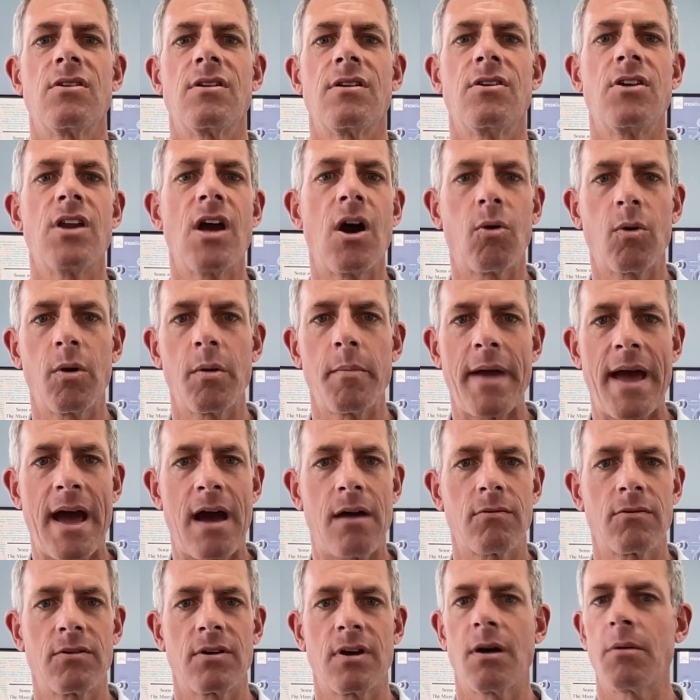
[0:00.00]
no
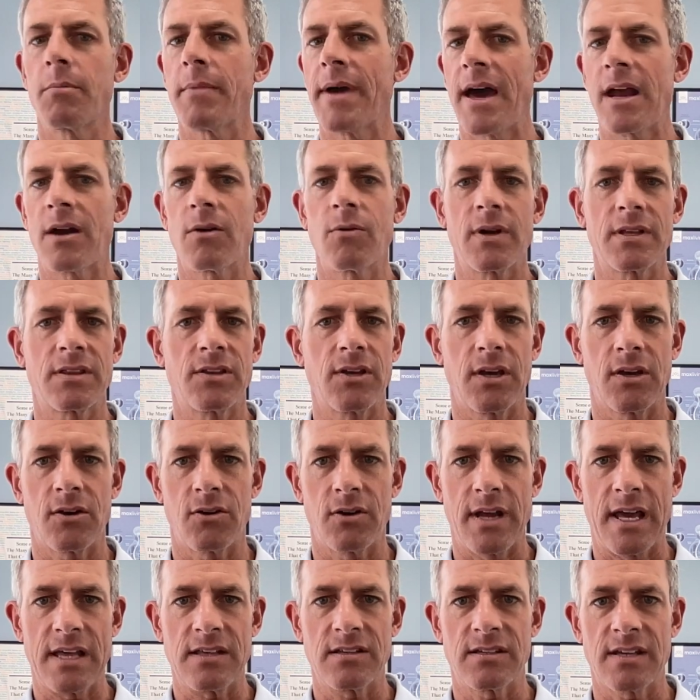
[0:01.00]
amount, no matter what the
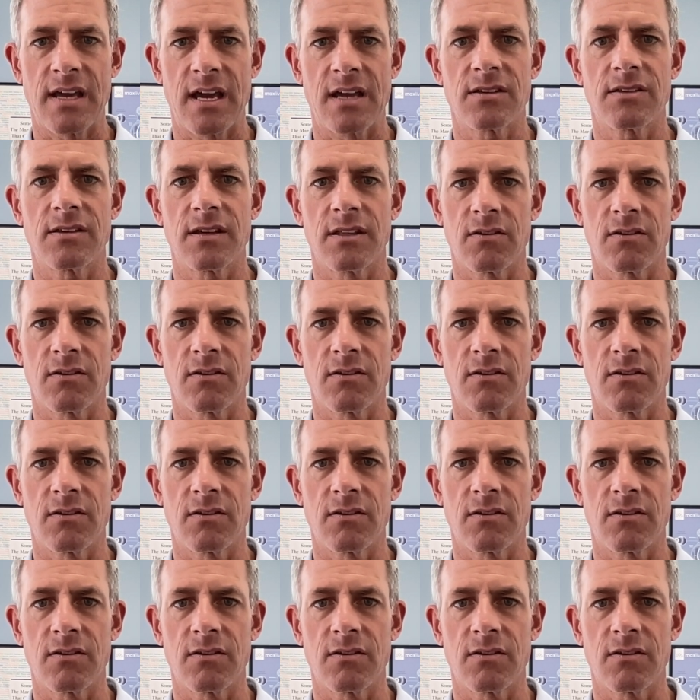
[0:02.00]
internet says.